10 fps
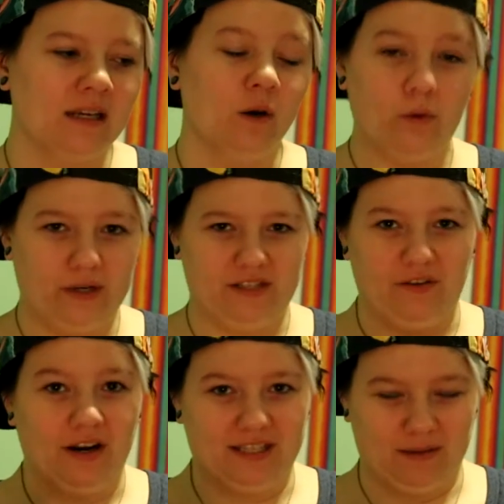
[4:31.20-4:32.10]
Or it's
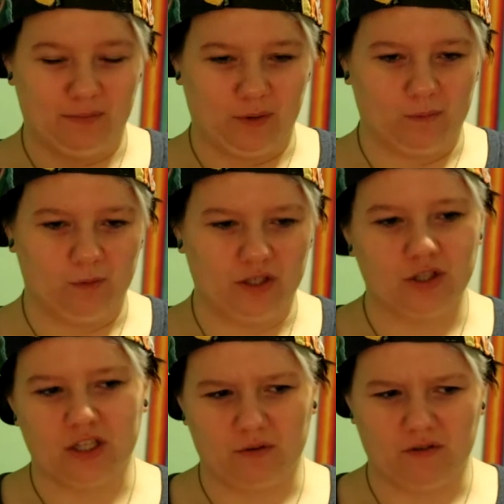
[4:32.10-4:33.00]
very simple, which
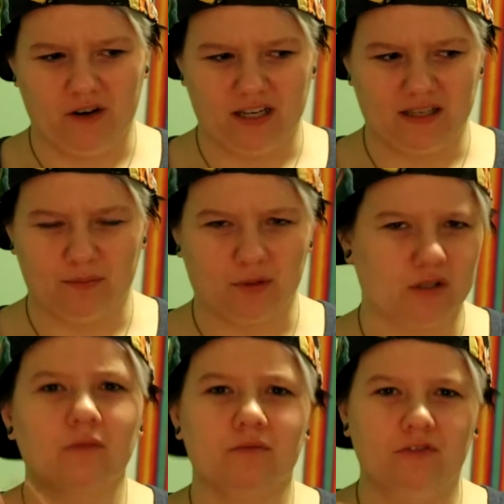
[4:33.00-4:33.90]
this was very simple,
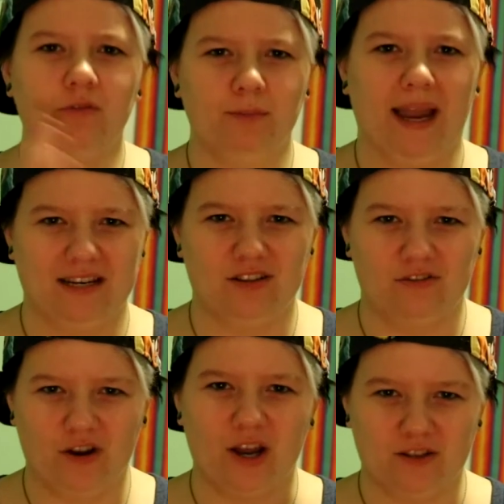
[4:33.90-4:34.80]
so back to the
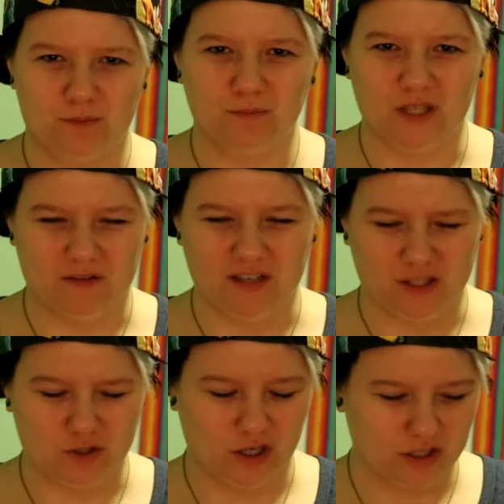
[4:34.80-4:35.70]
very specific
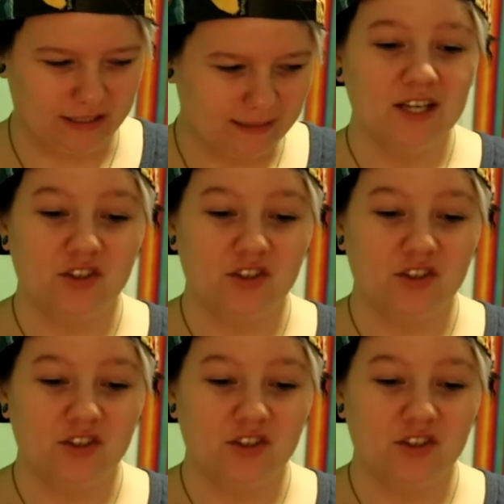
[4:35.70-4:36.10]
instructions.